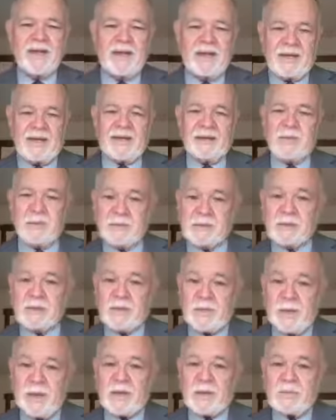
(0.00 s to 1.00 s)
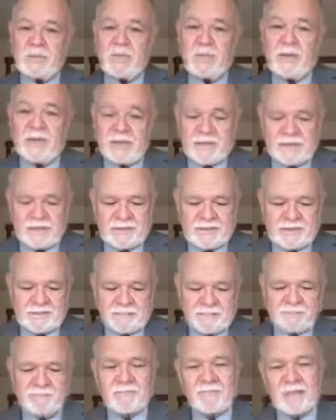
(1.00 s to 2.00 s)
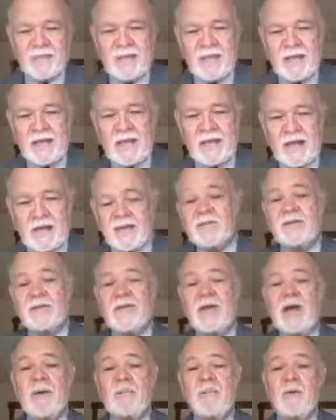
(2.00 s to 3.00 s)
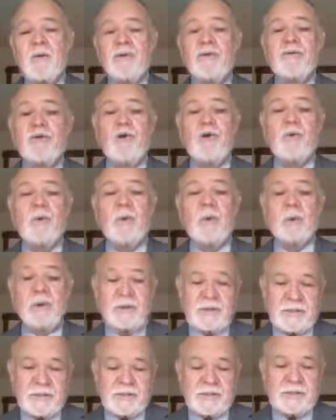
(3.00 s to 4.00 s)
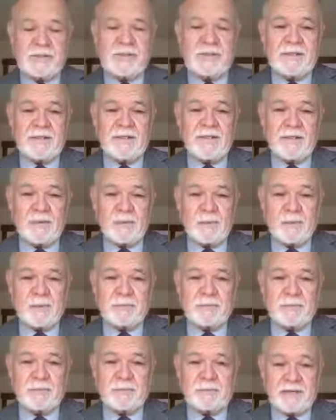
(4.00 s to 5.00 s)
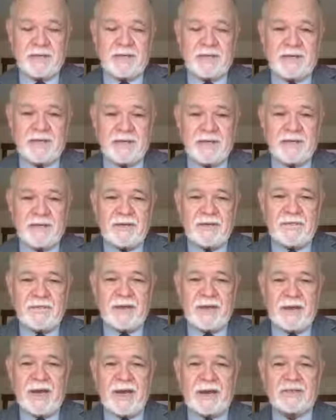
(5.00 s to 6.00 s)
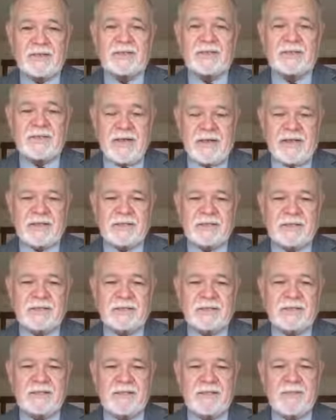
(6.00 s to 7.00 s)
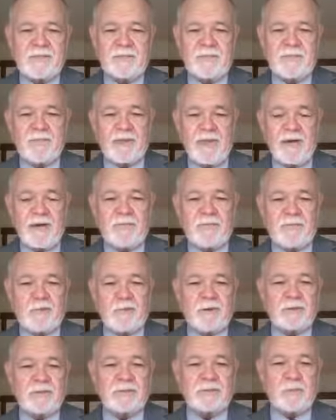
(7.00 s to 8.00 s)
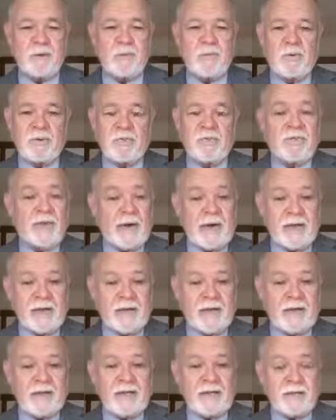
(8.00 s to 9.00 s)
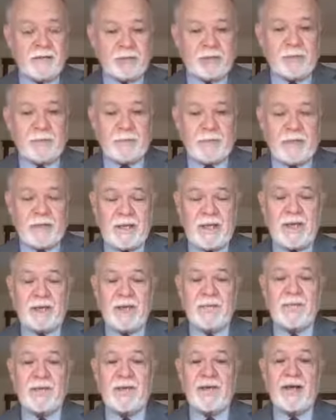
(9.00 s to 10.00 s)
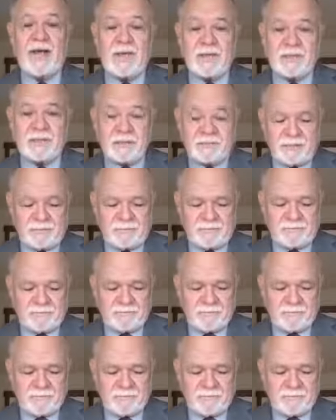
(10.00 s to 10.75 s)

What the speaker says: It was quite pointed. At the time, Woodrow Wilson was the president of the United States, and of course, we were fighting Germany and the Kaiser.